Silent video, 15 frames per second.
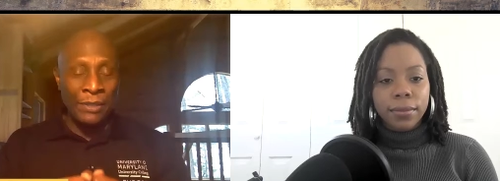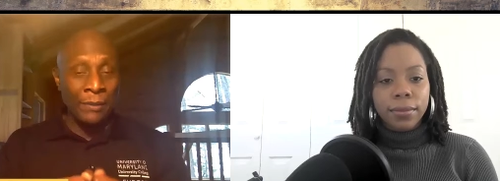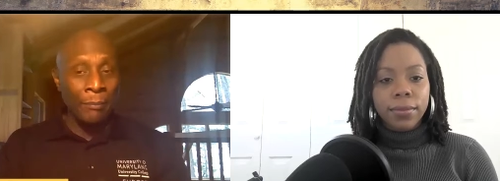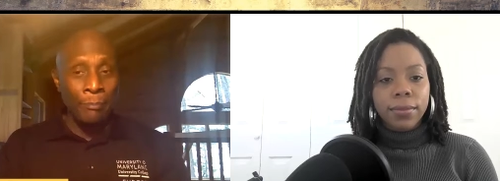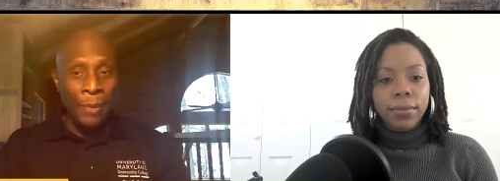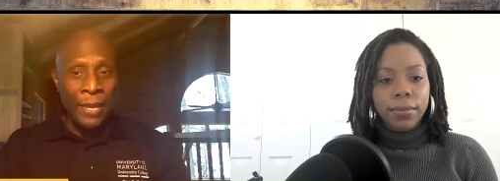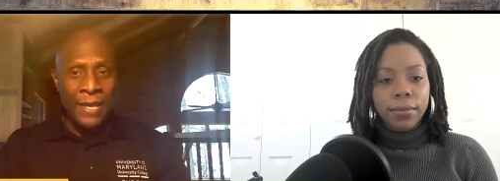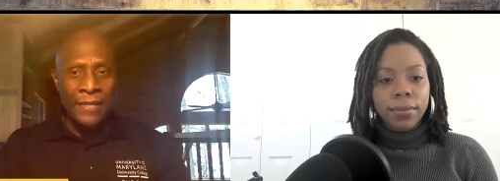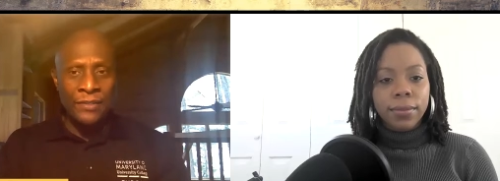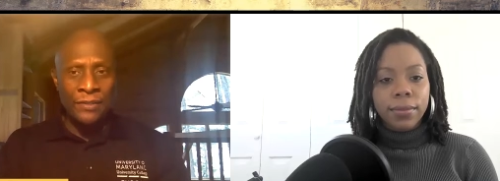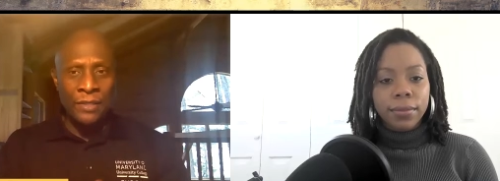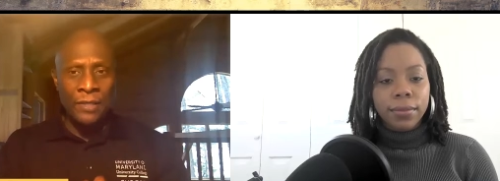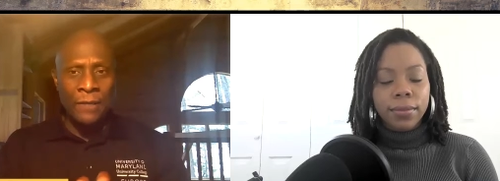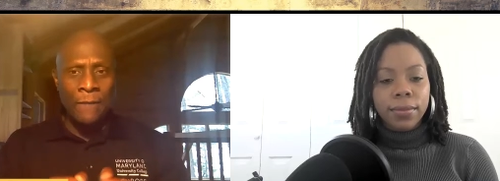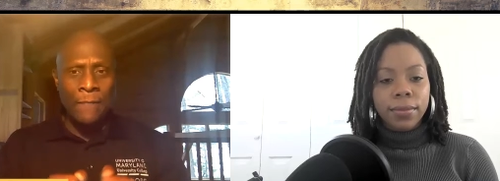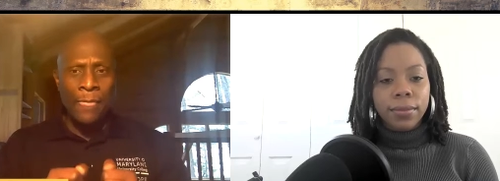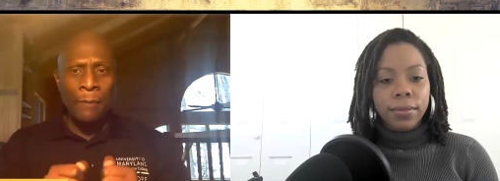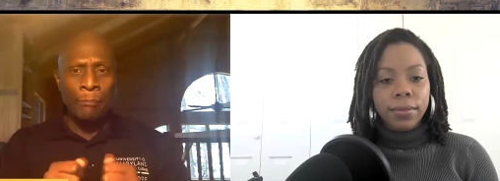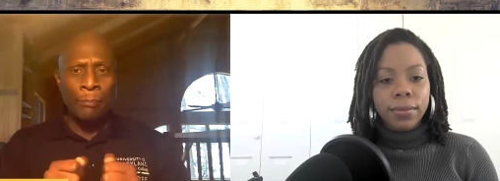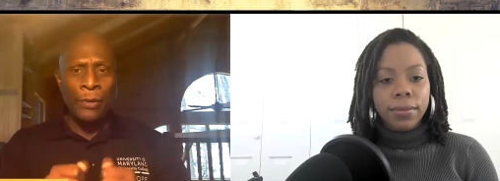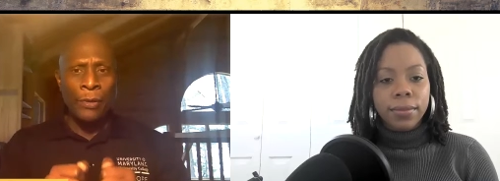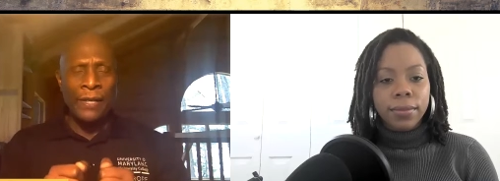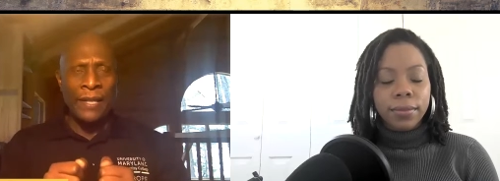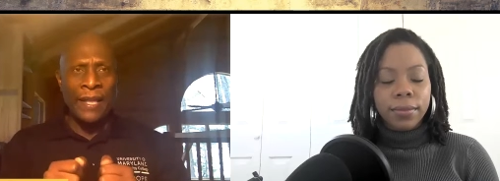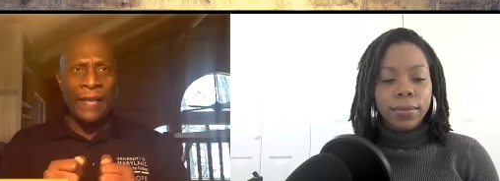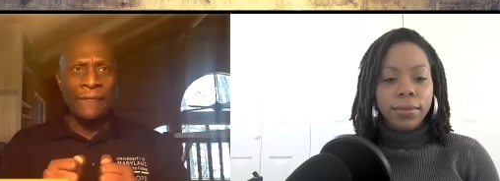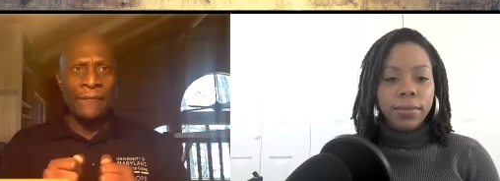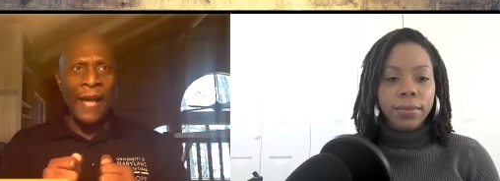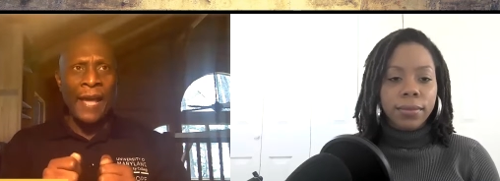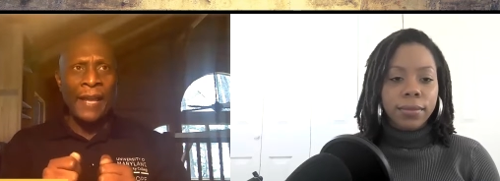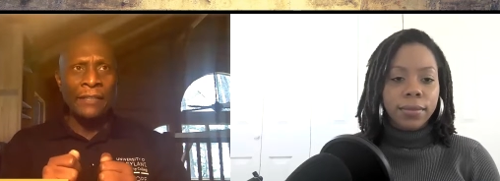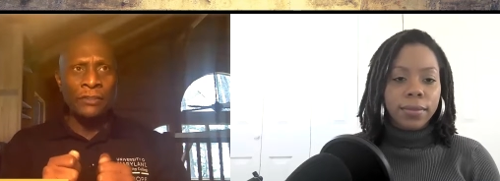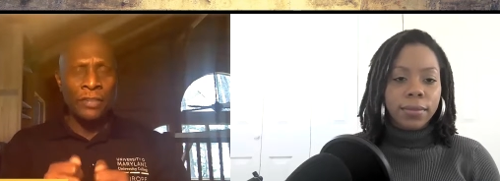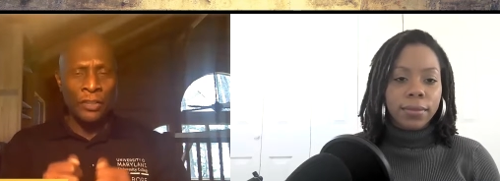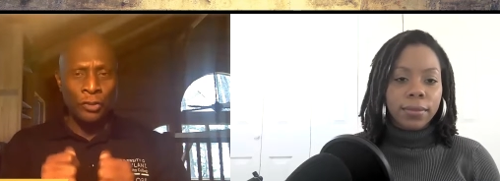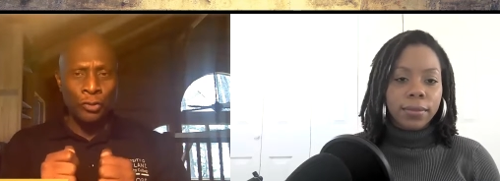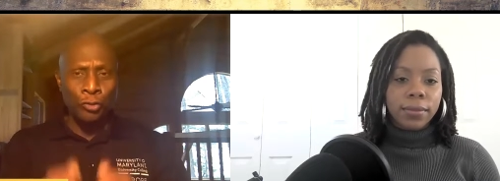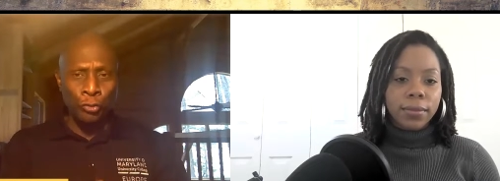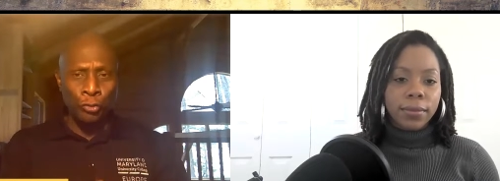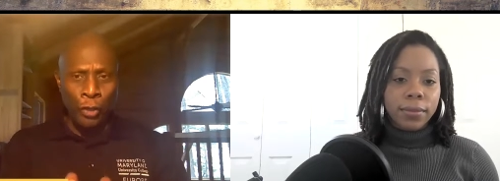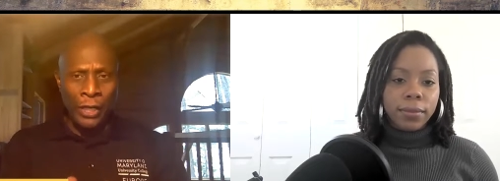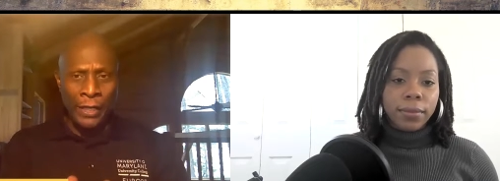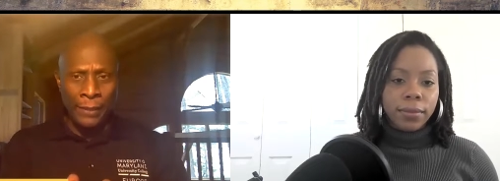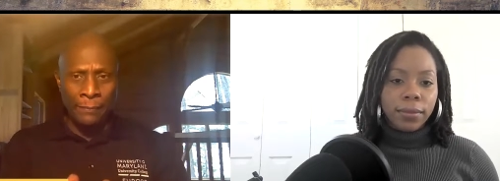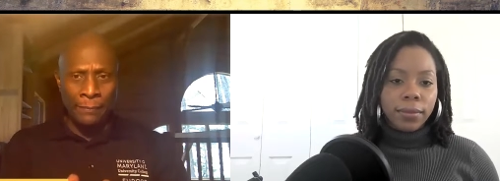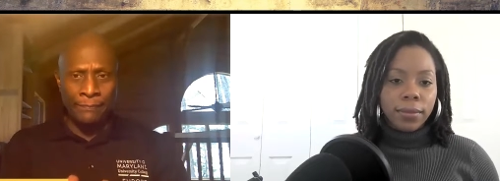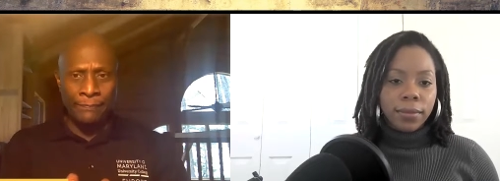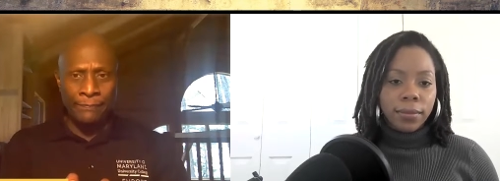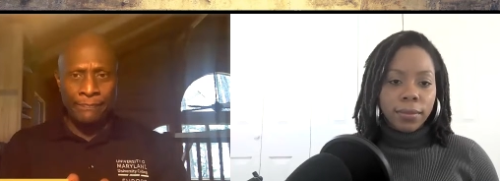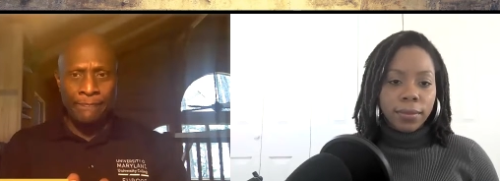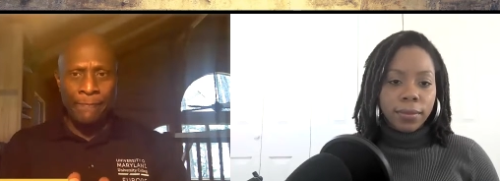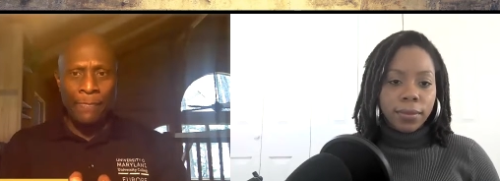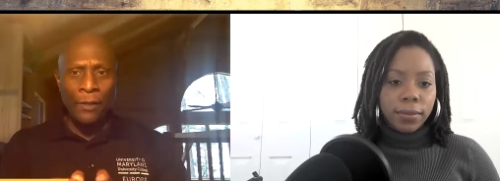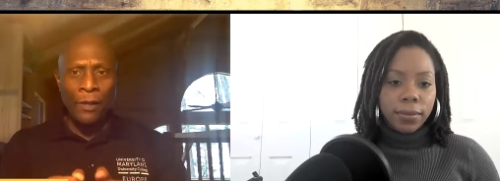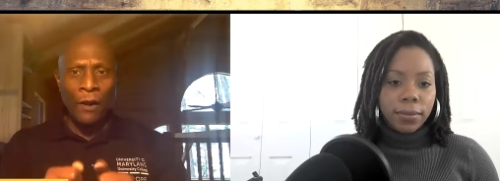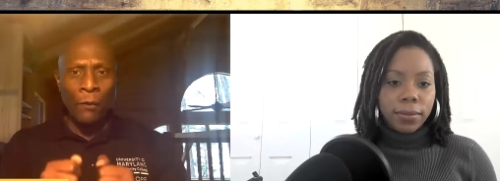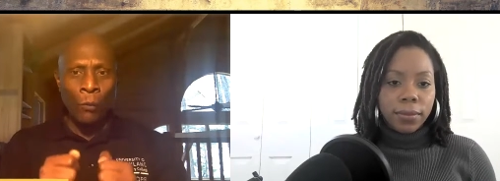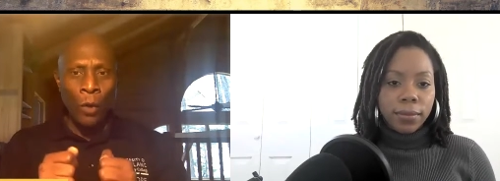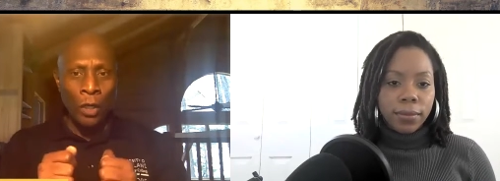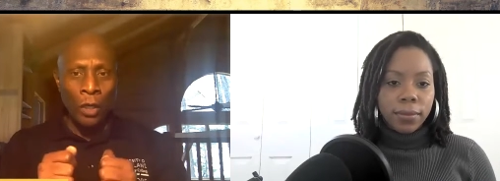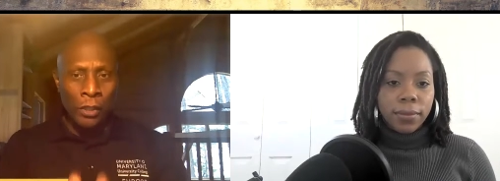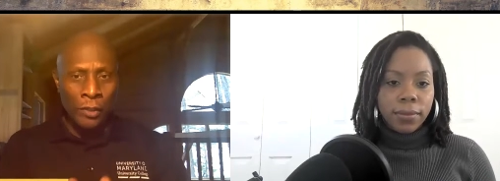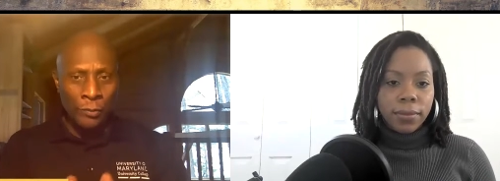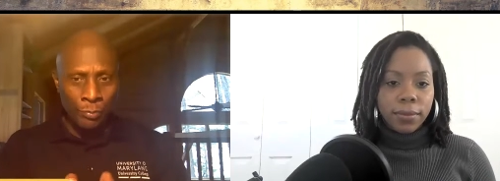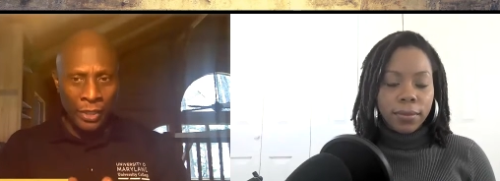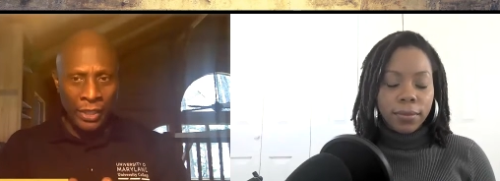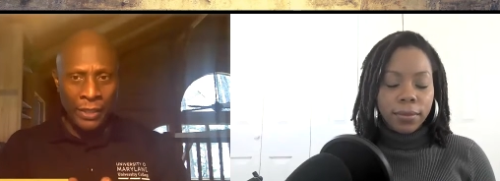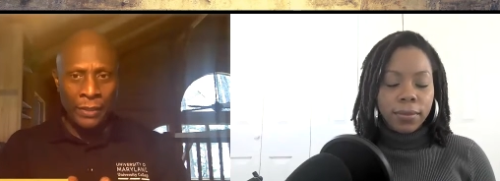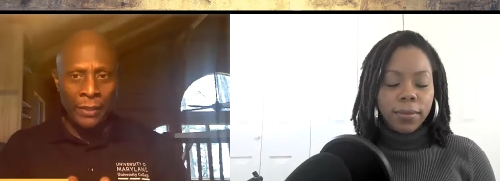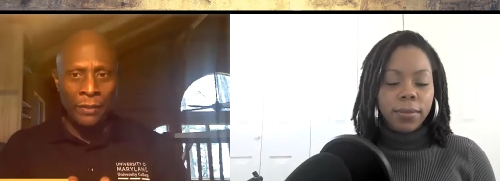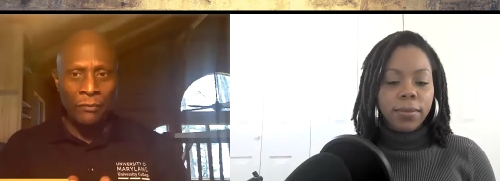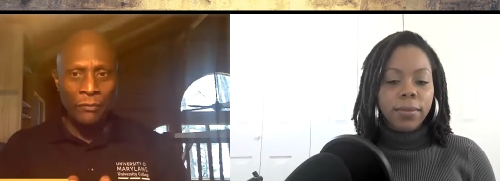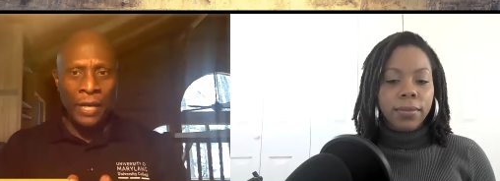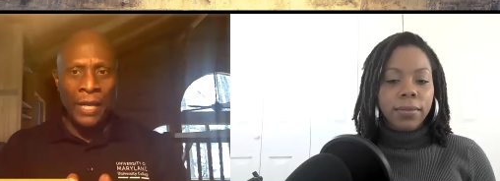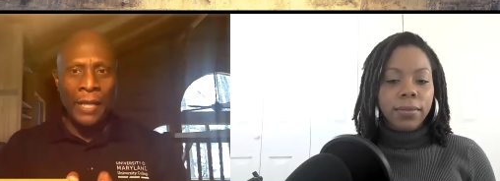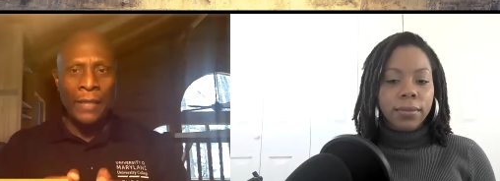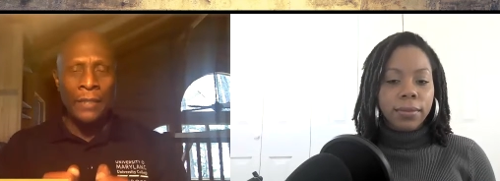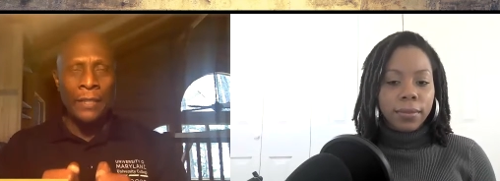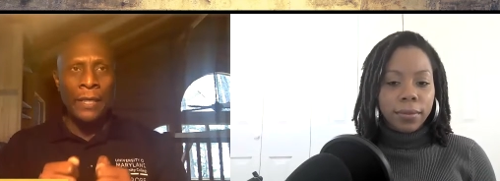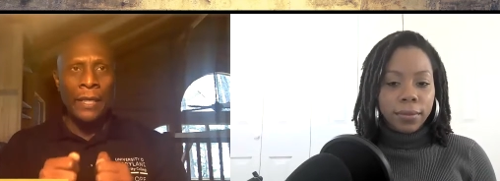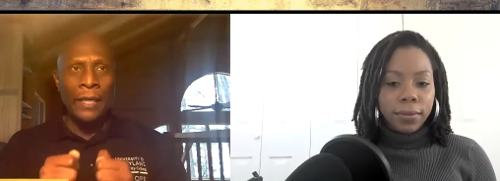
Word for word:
Speaker 1: be the best, but if I can just dream of what could be, right?